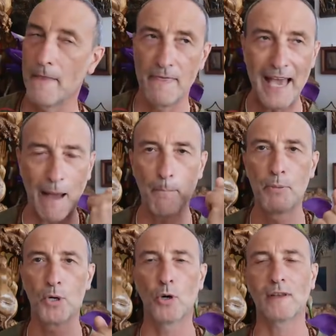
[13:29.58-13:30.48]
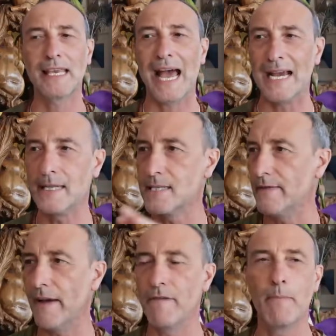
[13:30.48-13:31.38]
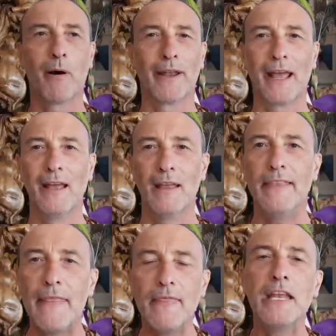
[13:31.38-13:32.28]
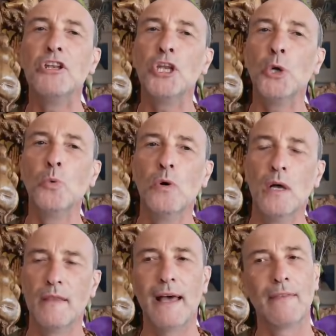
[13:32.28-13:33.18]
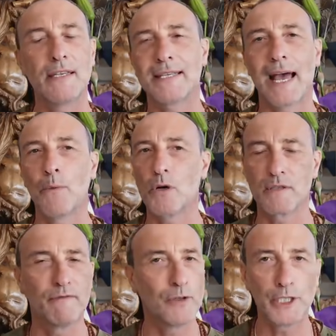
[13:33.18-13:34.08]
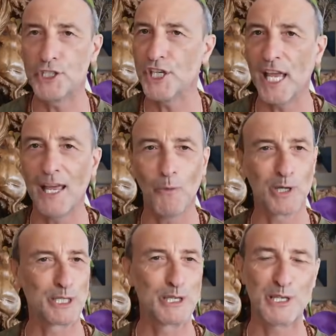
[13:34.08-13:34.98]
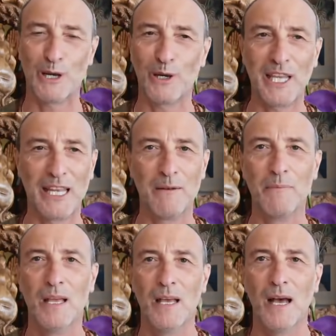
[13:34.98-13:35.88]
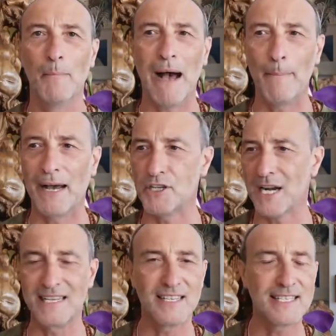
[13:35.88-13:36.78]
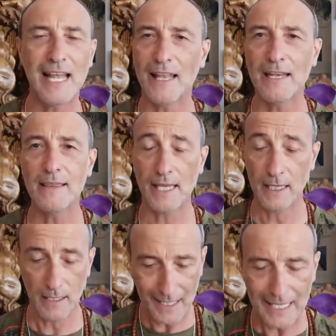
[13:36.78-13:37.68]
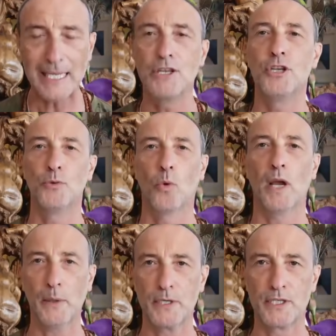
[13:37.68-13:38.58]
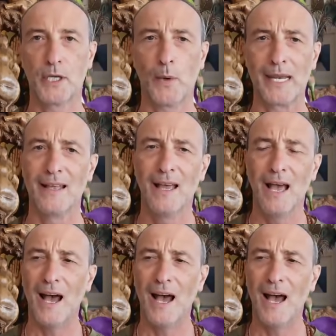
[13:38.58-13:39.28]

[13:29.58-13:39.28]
And that broke the ice of everybody. Then they knew that this guy wasn't full of shit, wasn't talking about trying to sell anything. He knew what he was doing.